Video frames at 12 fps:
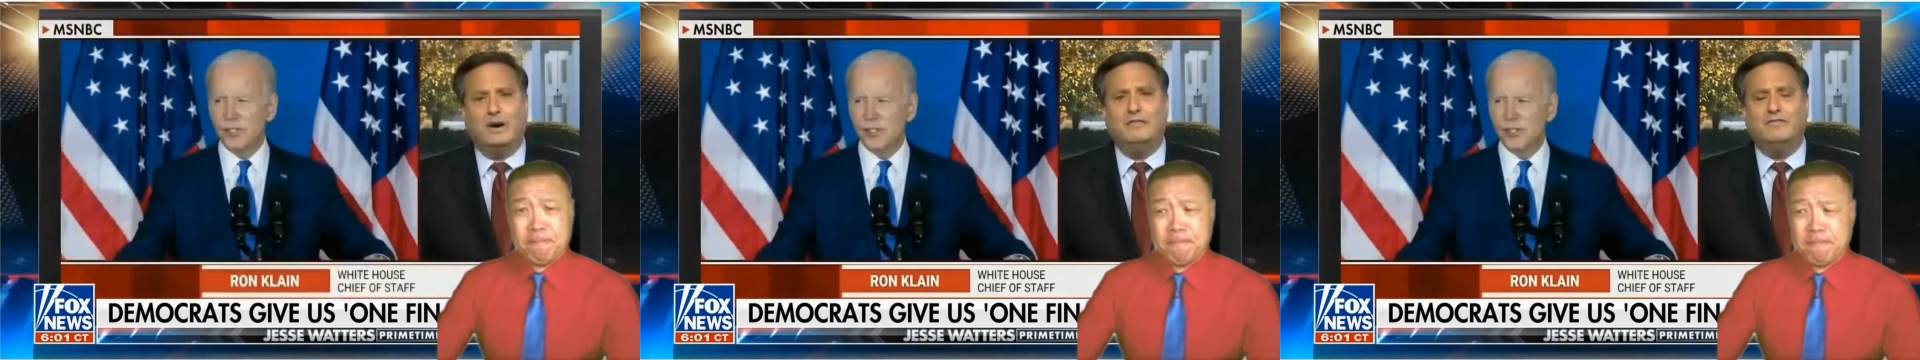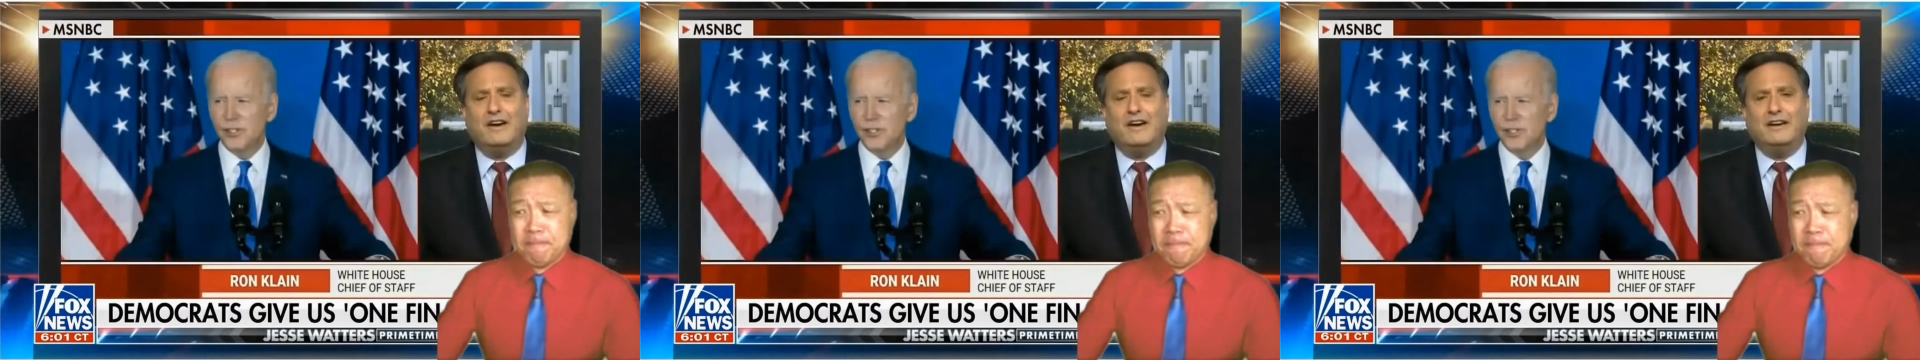
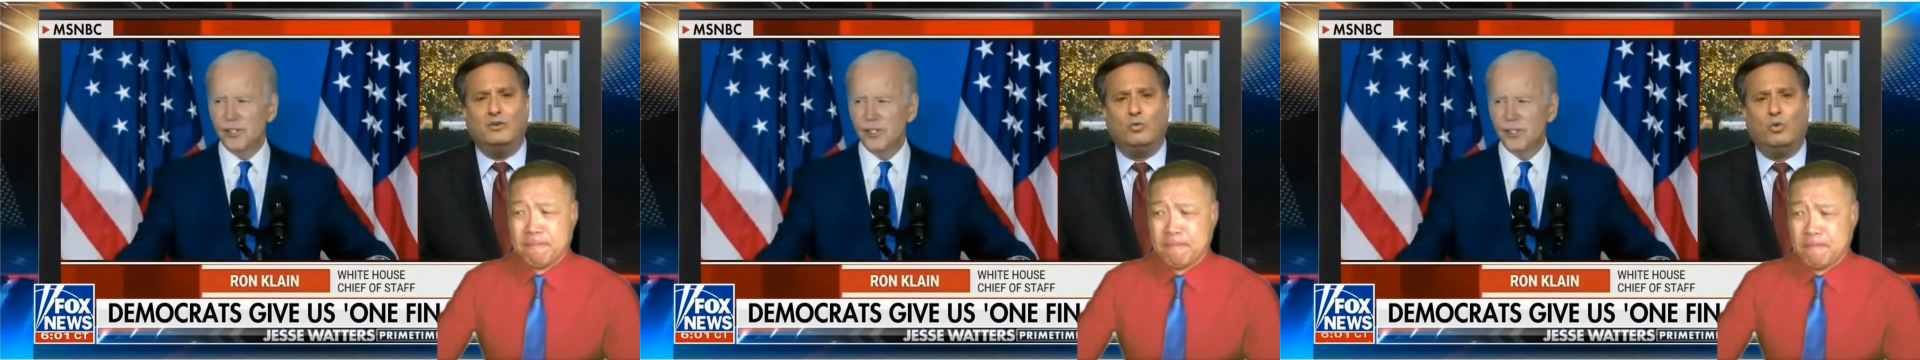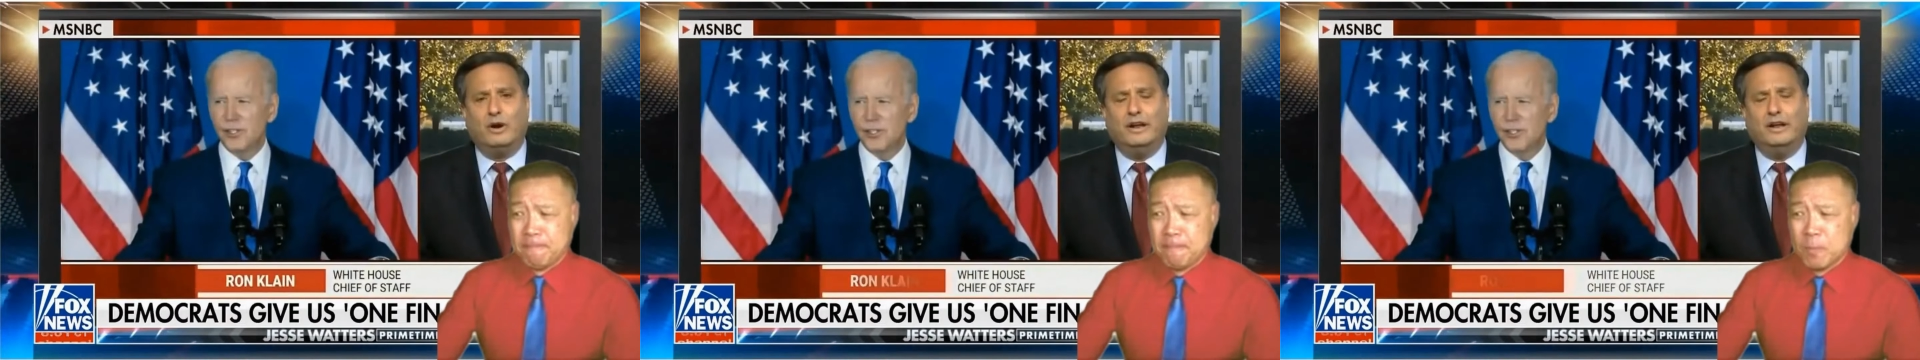Speaker 1: One final
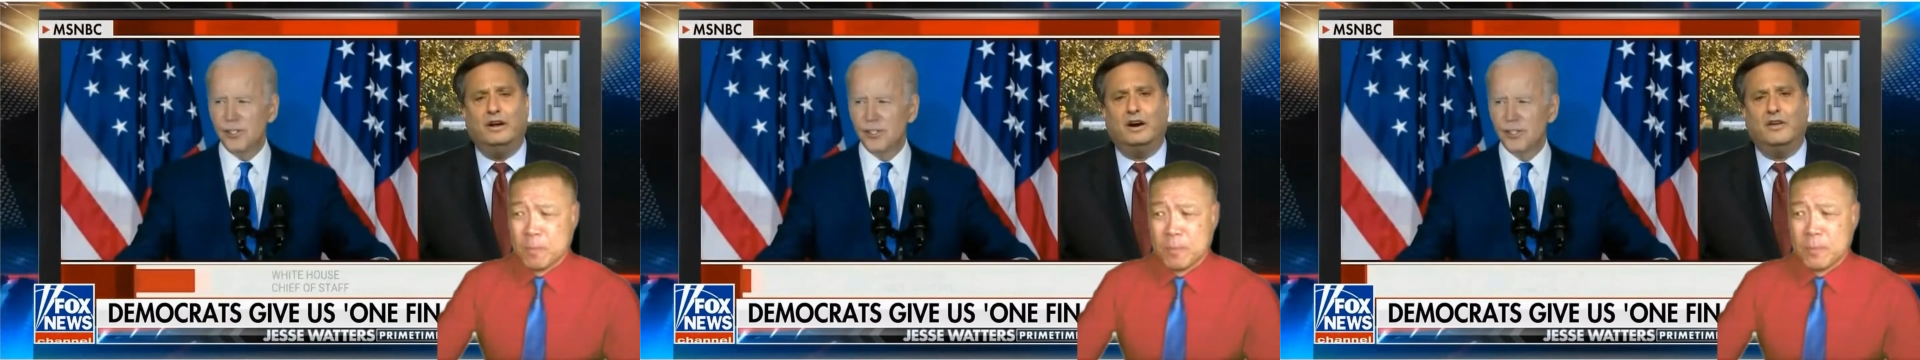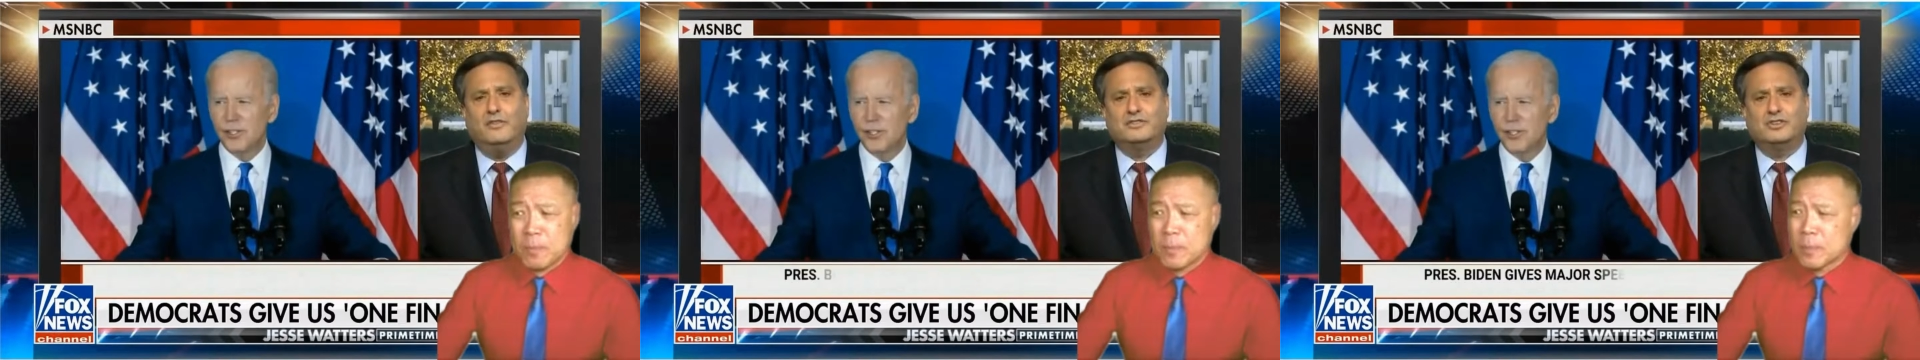warning
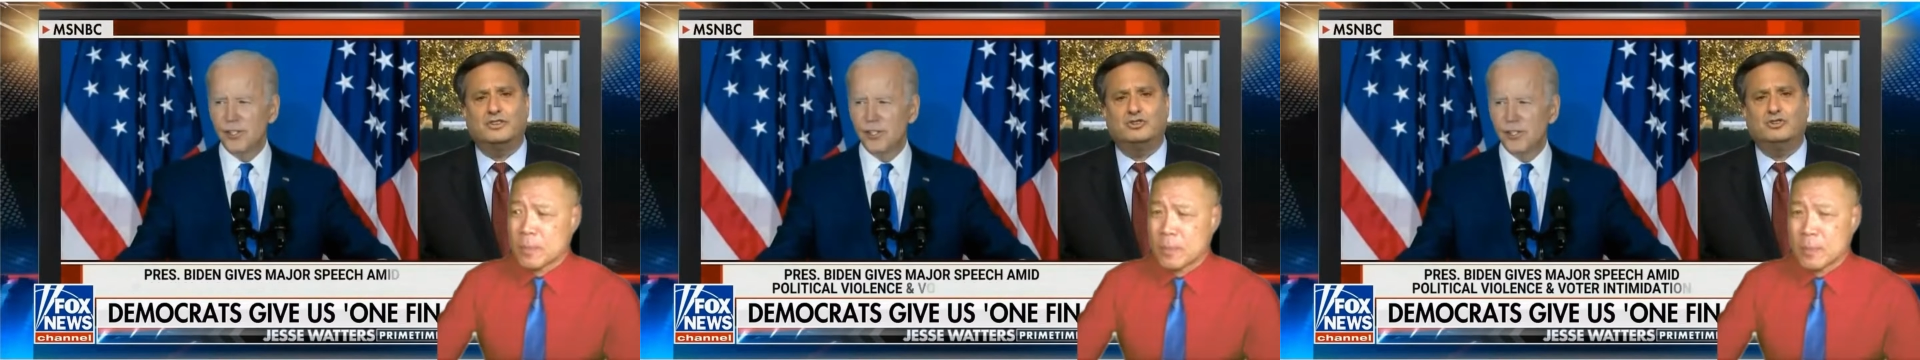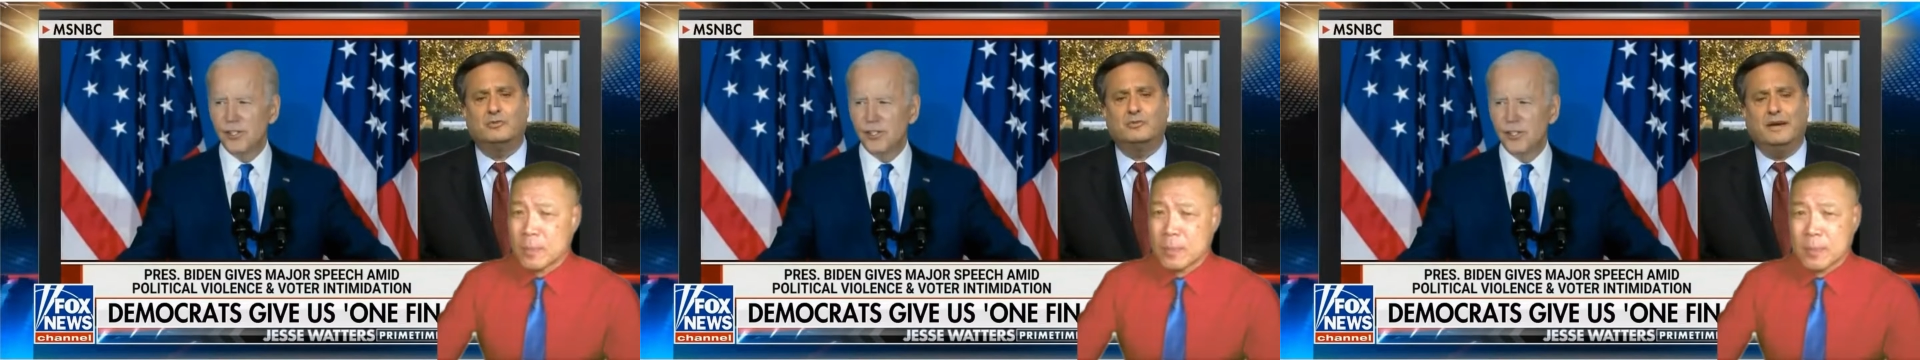on this
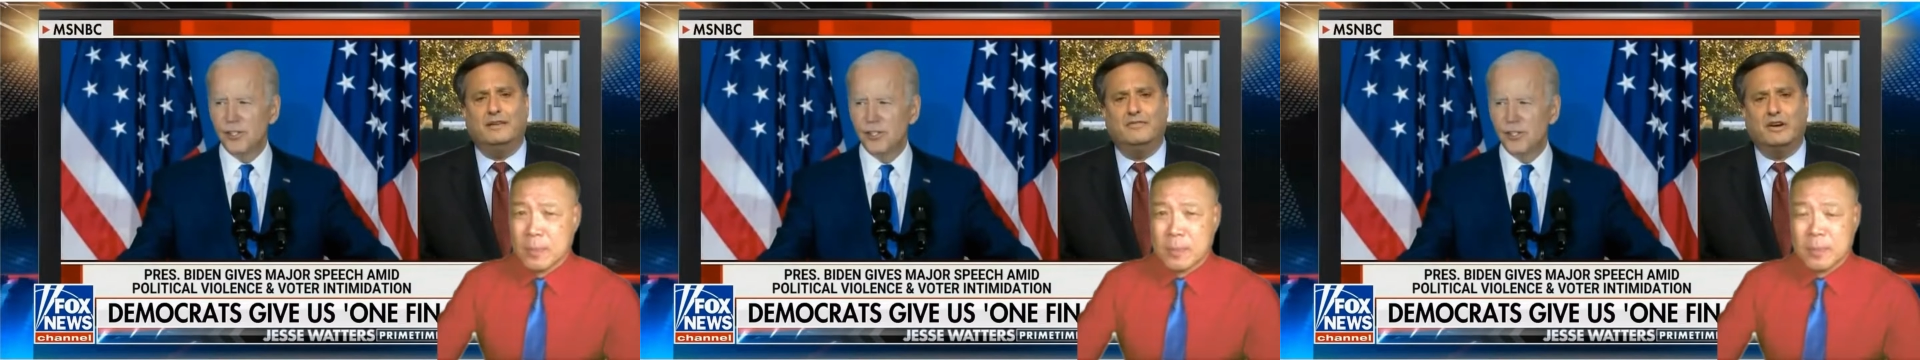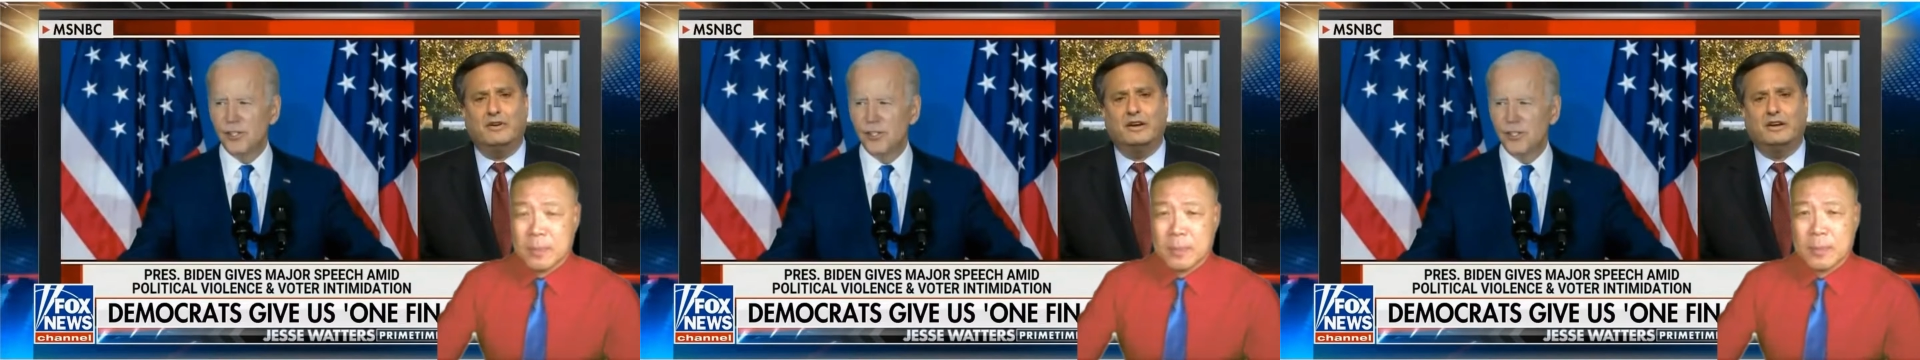issue to make
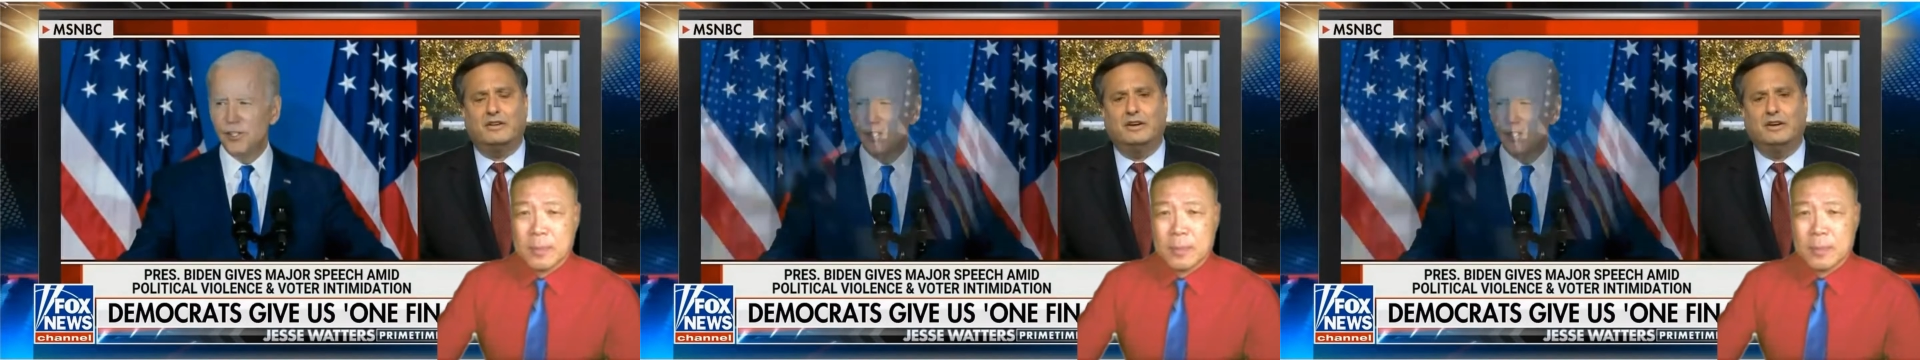very